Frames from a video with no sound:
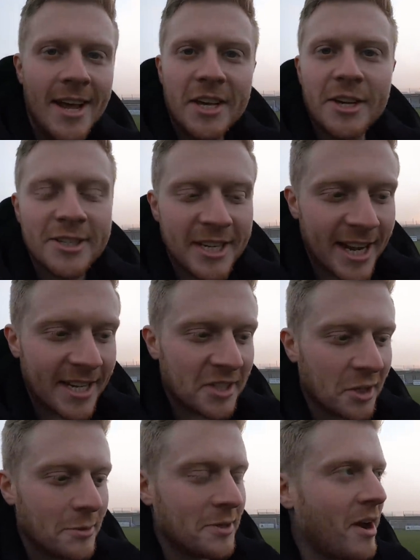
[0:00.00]
because it gets
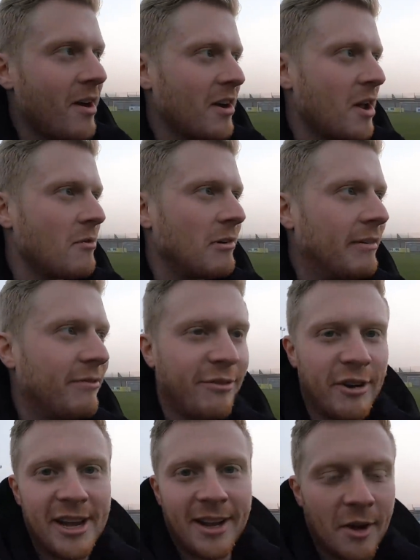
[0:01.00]
so dark at around
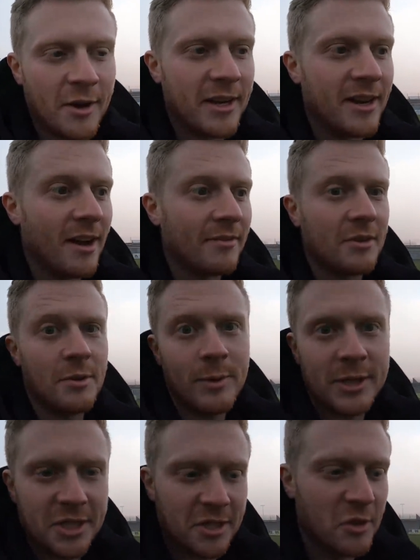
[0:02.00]
3 o'clock in the afternoon,
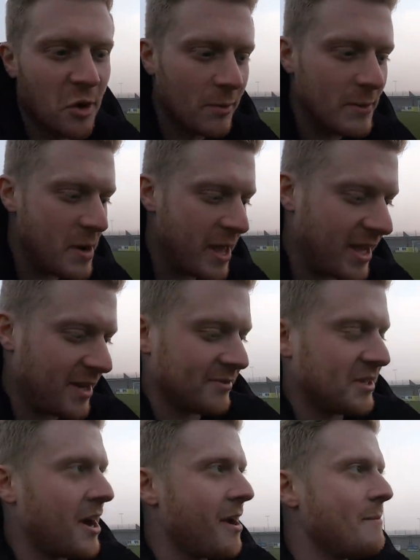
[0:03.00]
which is the normal kickoff
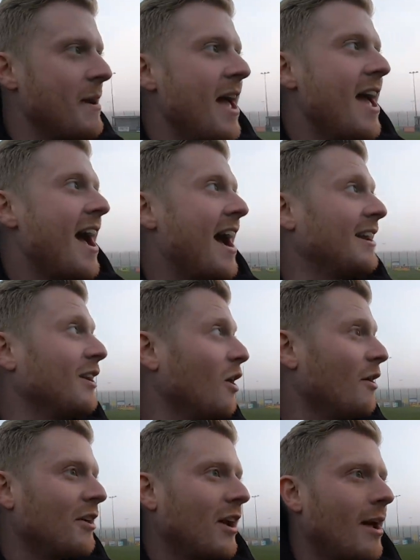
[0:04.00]
time. And a
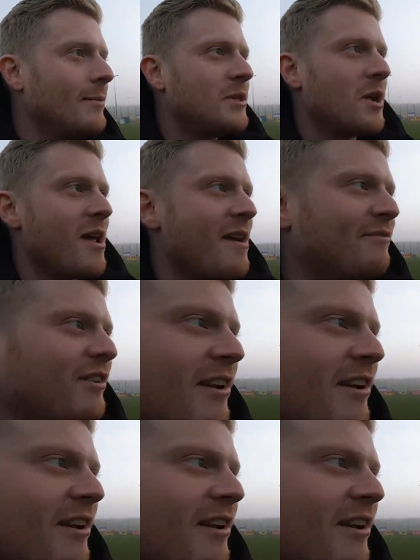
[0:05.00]
lot of the clubs don't have